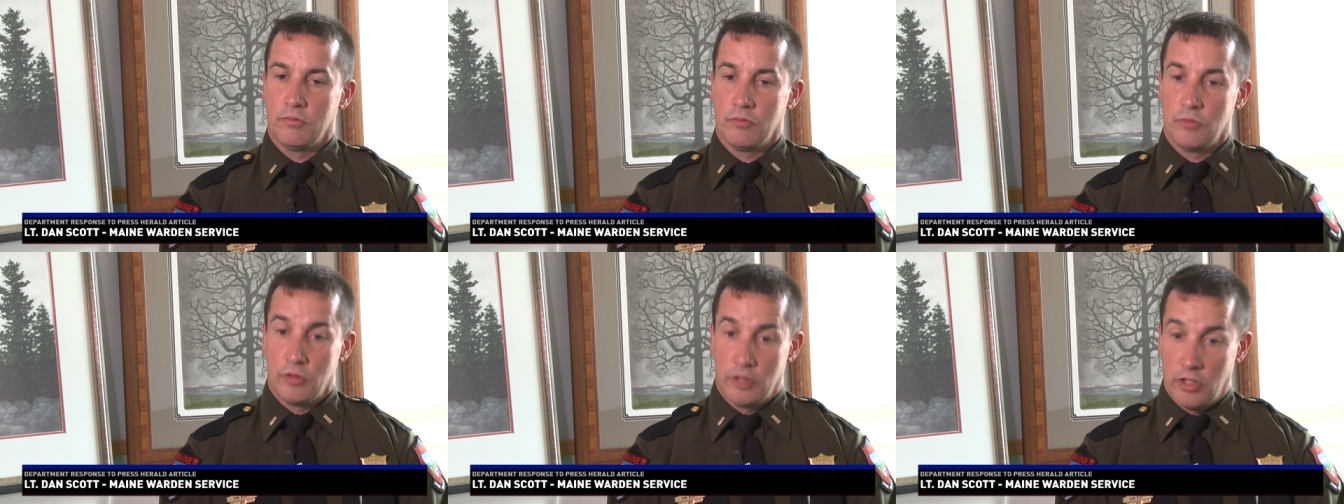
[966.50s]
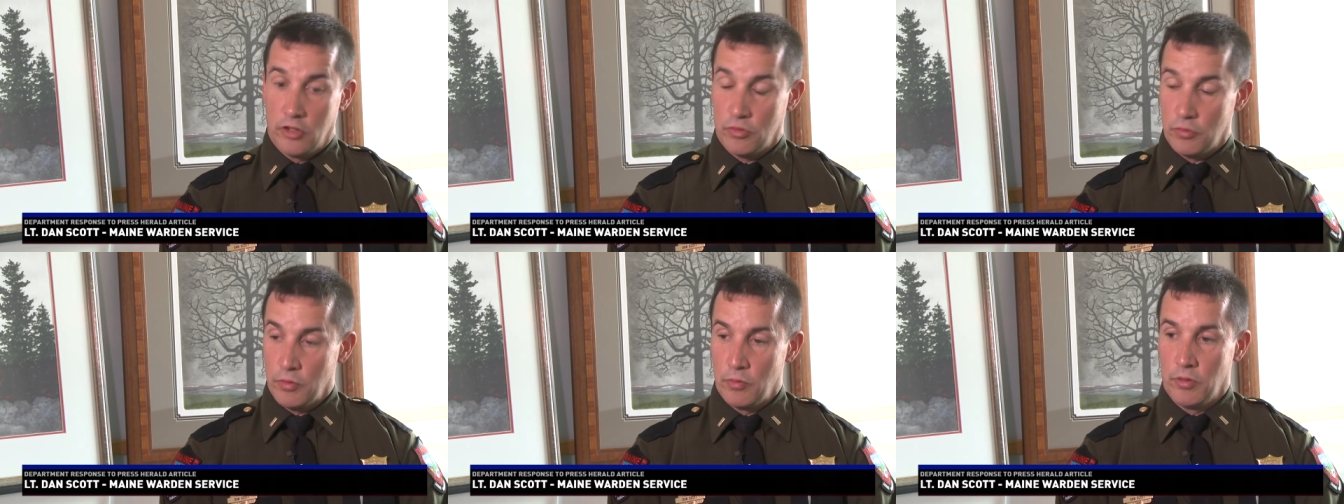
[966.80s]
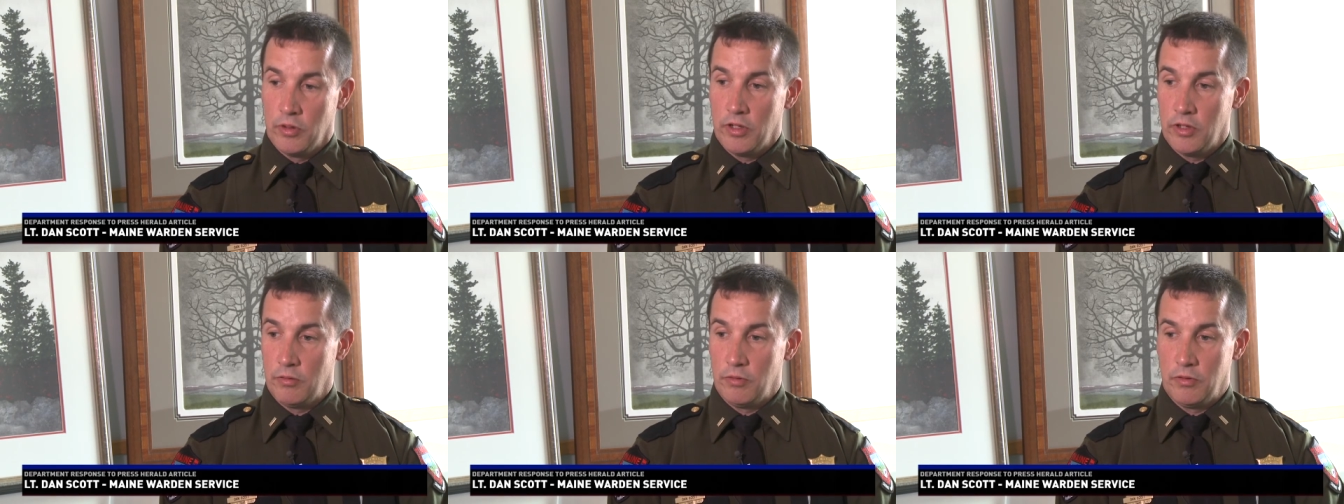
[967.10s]
Yes, we
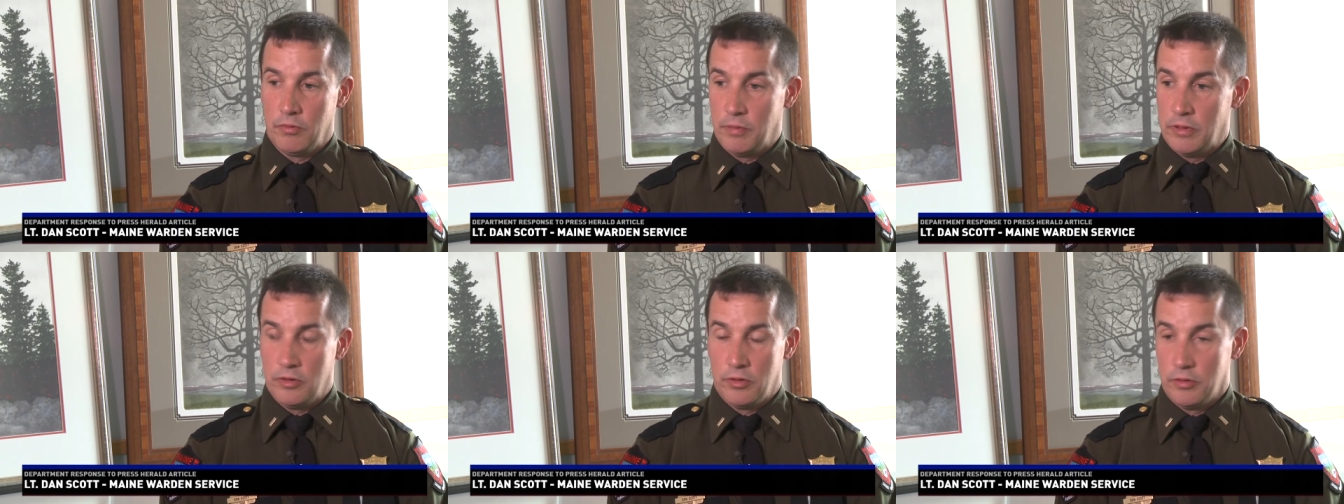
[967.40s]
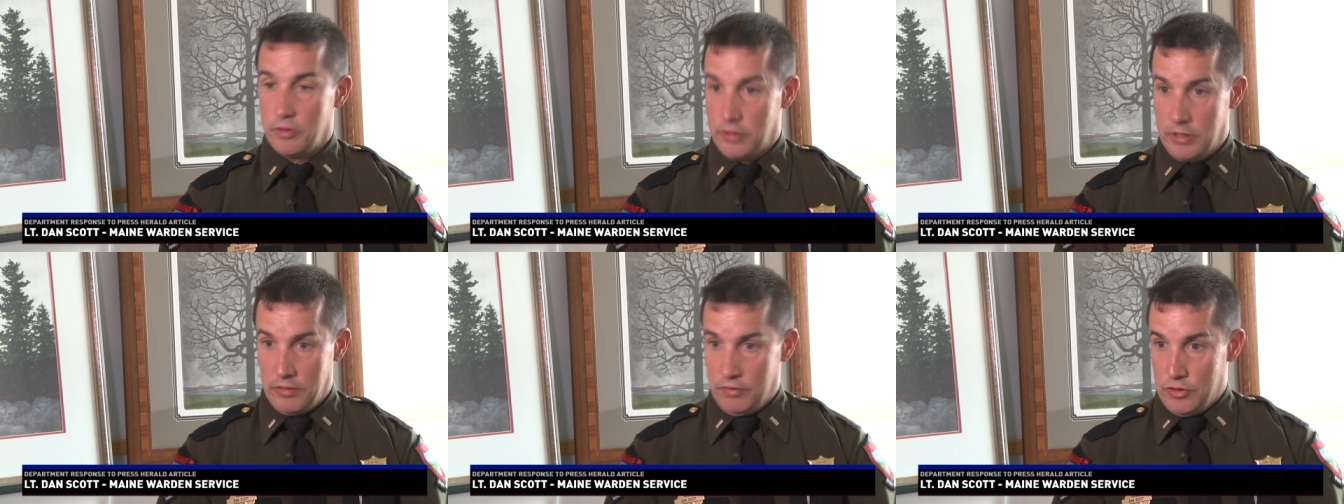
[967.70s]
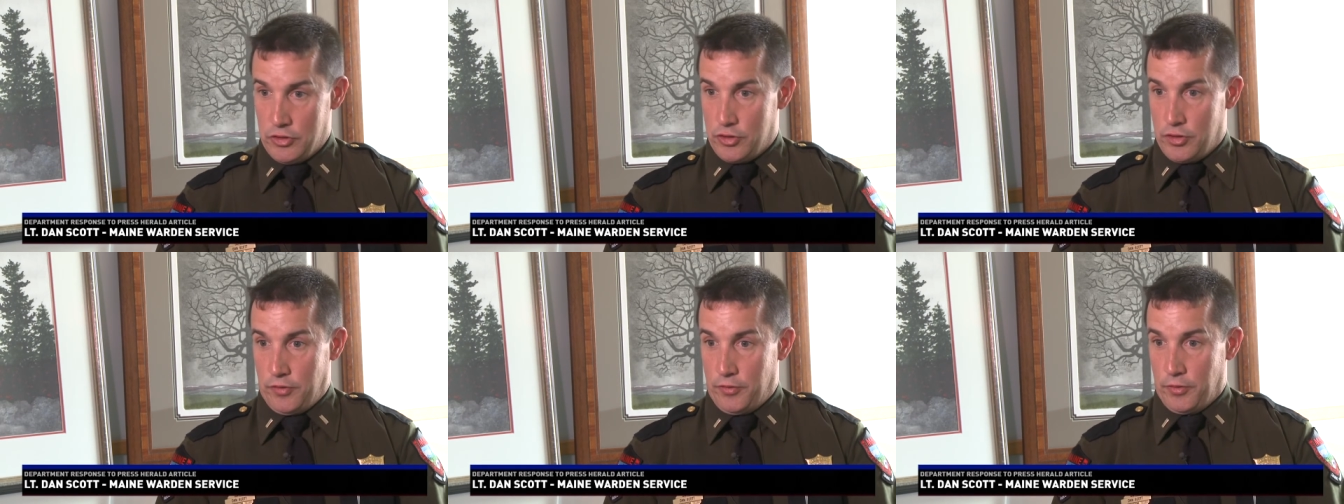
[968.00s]
were, and we've been doing a TV
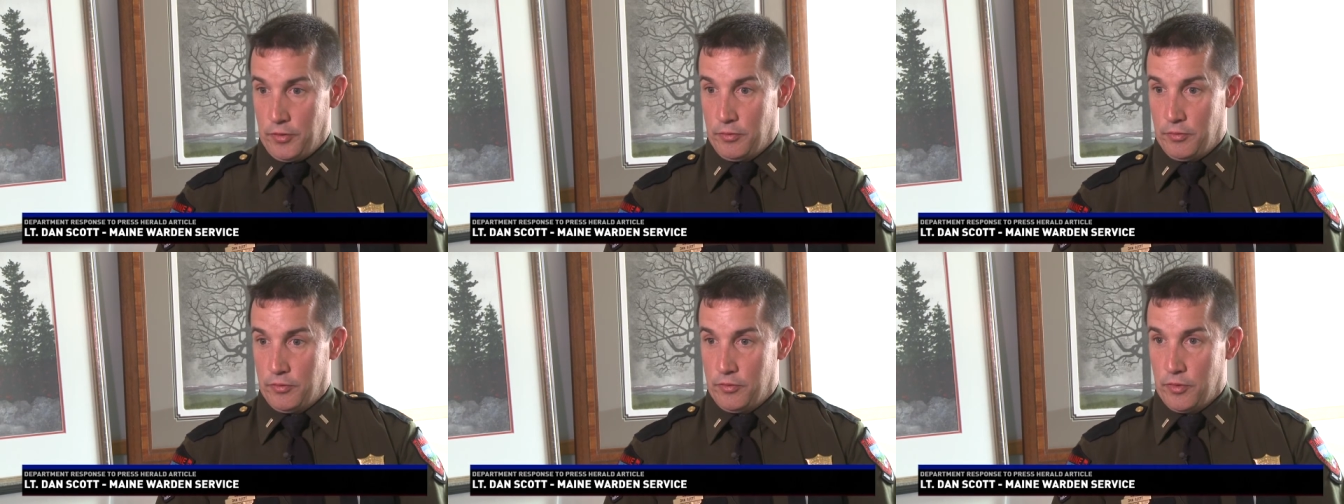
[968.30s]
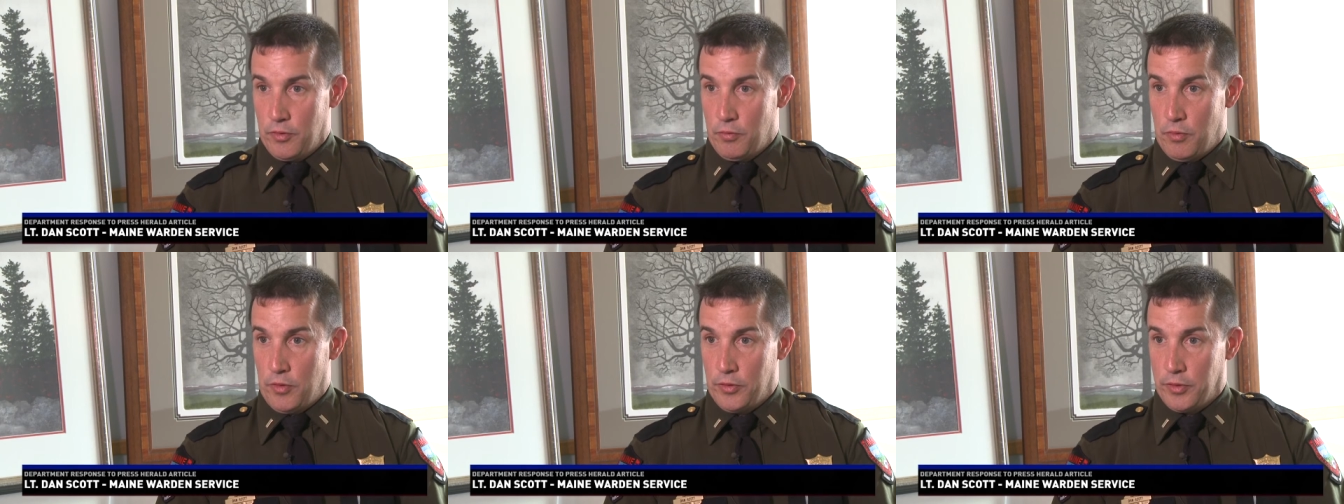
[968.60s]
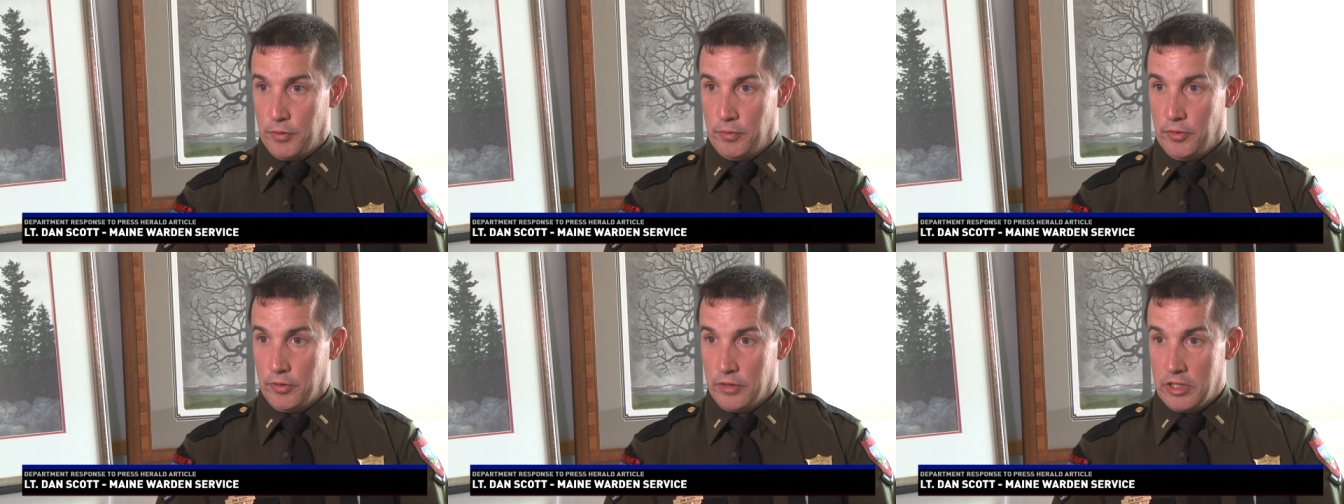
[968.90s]
show for for
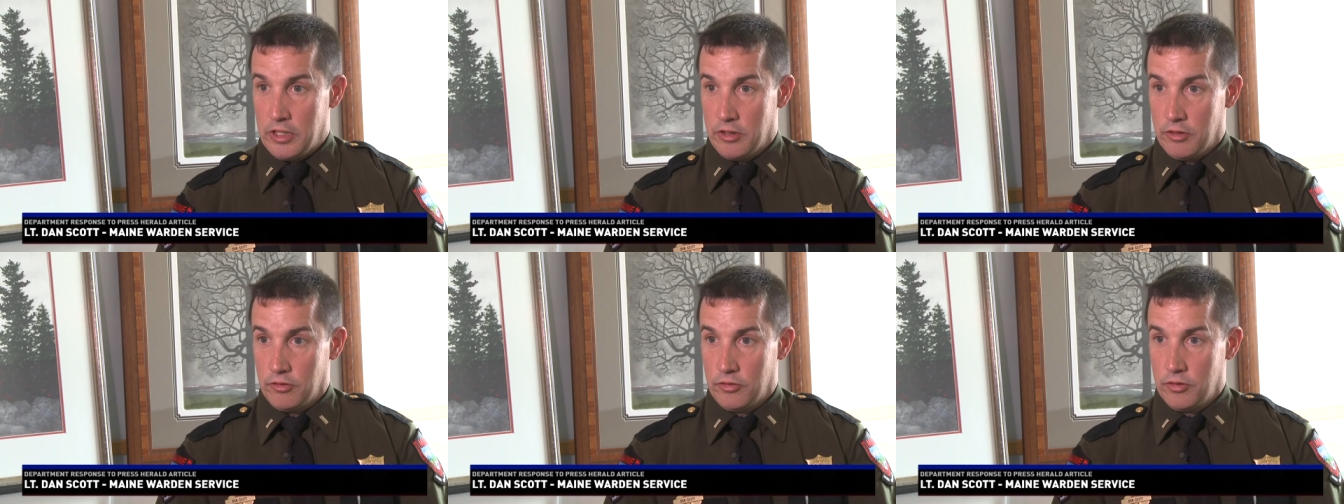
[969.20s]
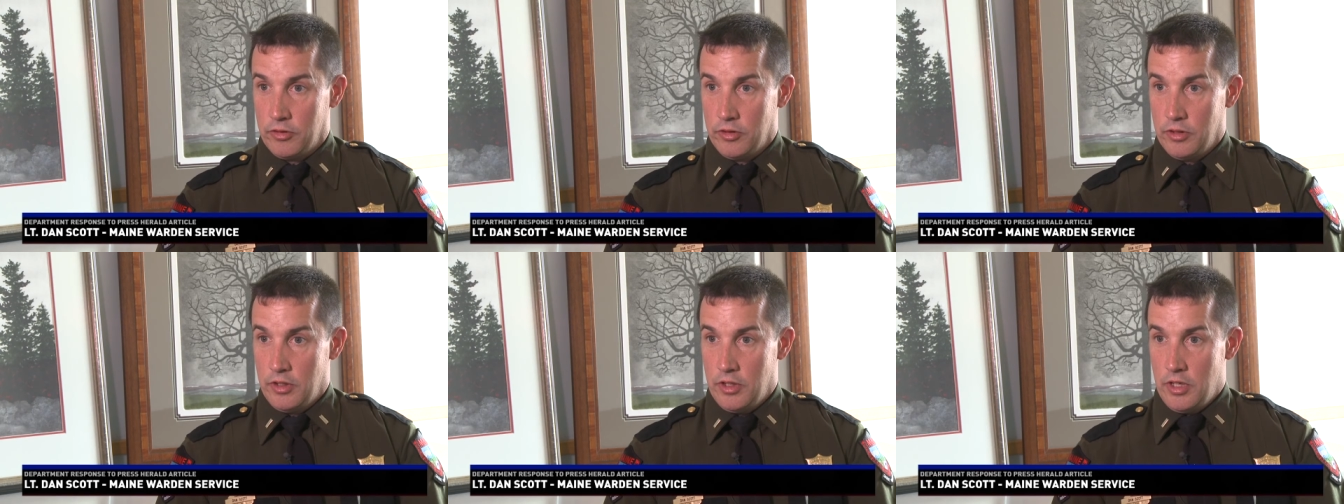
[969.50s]
multiple years.